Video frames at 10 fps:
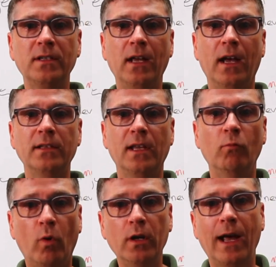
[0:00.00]
heads and
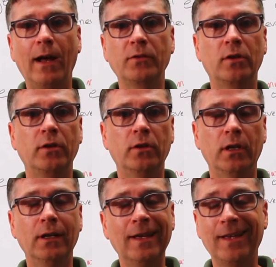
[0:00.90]
1 outdoor
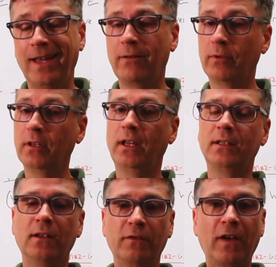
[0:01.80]
unit, and really it
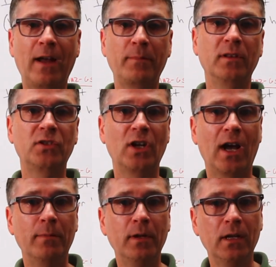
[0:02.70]
did a fabulous
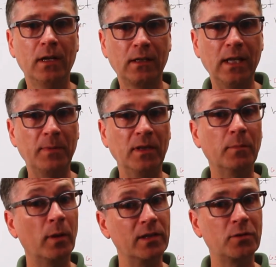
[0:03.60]
job keeping the
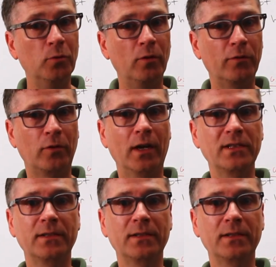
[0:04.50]
place cool for us.